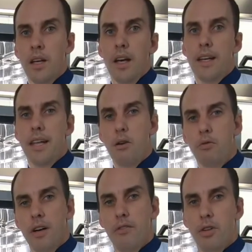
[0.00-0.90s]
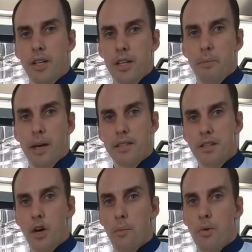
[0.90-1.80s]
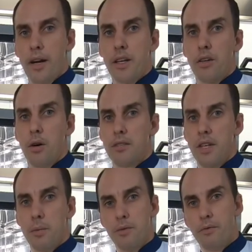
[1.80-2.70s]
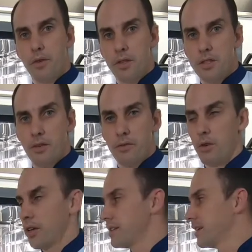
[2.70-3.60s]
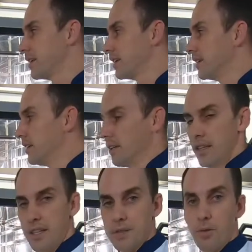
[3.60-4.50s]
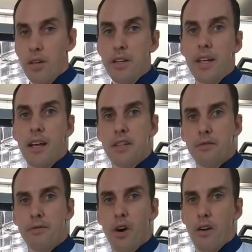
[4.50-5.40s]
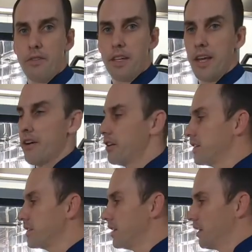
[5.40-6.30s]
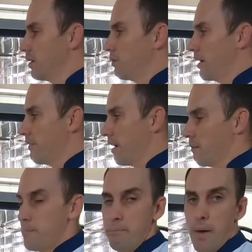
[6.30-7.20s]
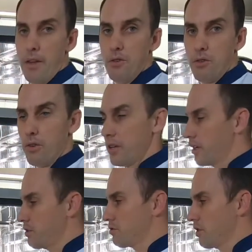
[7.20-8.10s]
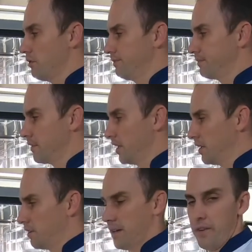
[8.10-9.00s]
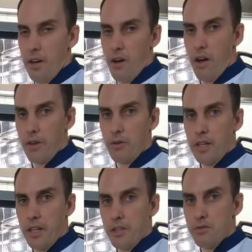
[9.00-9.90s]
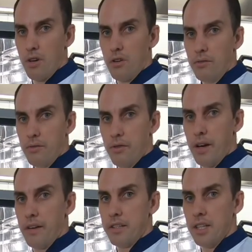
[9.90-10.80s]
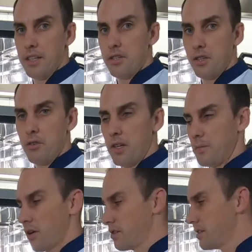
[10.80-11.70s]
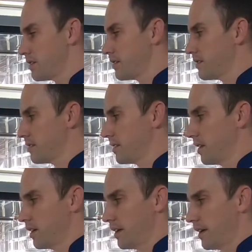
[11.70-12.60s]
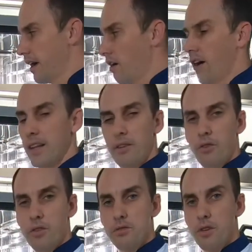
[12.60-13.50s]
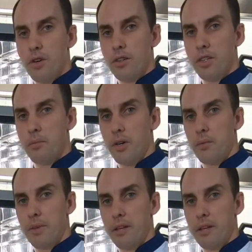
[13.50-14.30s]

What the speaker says: And now we'll have a look at the basic operating concept for your self-cooking centre. It's broken down into 5 key areas. We have our manual cooking control, we have our iCooking control for our intelligent cooking processes, our iLevel control on the bottom